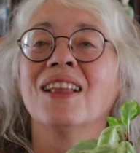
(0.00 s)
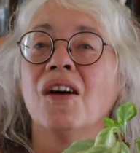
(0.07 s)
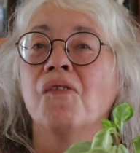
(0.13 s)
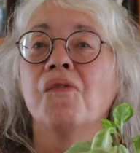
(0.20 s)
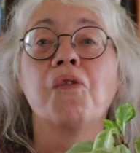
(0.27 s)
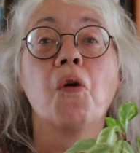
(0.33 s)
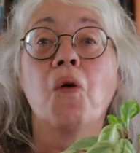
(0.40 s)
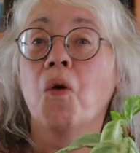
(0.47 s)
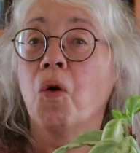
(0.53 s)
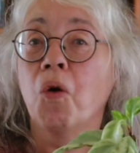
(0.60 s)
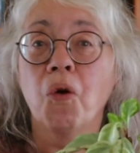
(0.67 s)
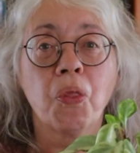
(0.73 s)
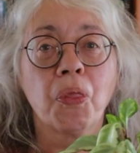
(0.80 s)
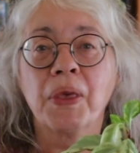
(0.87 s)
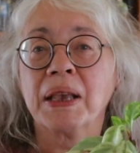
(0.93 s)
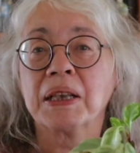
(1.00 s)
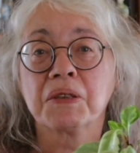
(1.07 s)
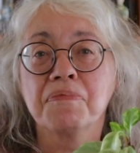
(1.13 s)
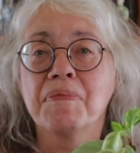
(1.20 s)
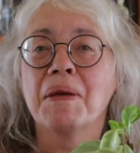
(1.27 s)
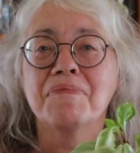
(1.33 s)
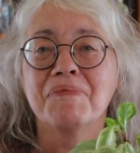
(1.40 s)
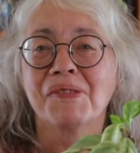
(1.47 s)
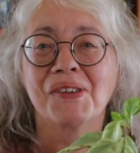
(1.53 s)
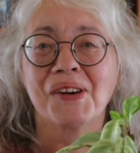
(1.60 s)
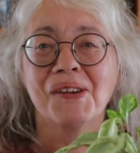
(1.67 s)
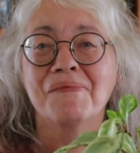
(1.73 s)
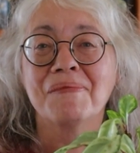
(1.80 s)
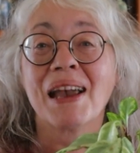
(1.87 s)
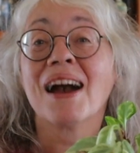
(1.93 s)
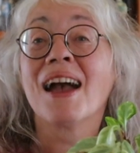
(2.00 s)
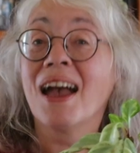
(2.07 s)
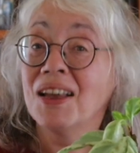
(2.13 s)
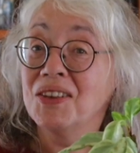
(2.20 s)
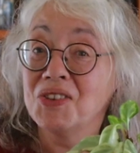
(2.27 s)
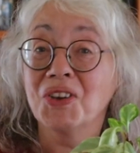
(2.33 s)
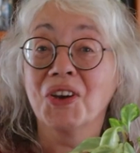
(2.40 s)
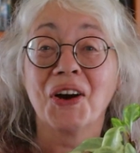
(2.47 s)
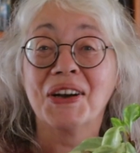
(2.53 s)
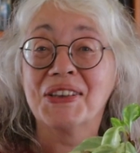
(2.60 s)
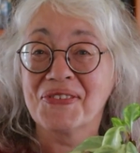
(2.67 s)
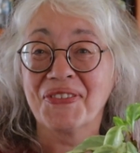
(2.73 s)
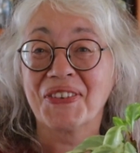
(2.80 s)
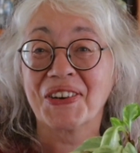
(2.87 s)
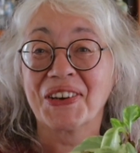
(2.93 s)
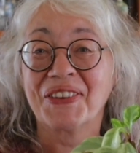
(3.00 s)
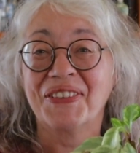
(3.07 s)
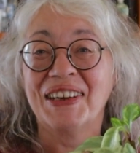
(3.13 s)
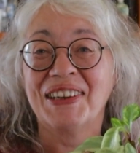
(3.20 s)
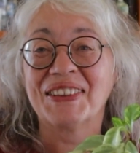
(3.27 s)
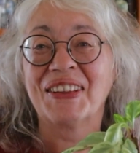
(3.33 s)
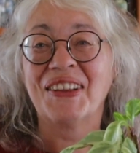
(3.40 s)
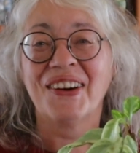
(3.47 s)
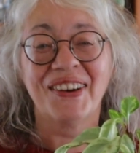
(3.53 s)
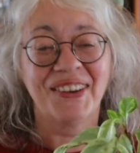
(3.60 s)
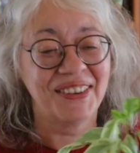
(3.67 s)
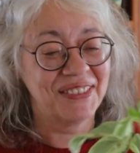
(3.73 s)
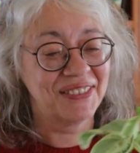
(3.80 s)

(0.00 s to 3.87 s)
love for all things peperomia, as you guys very well know.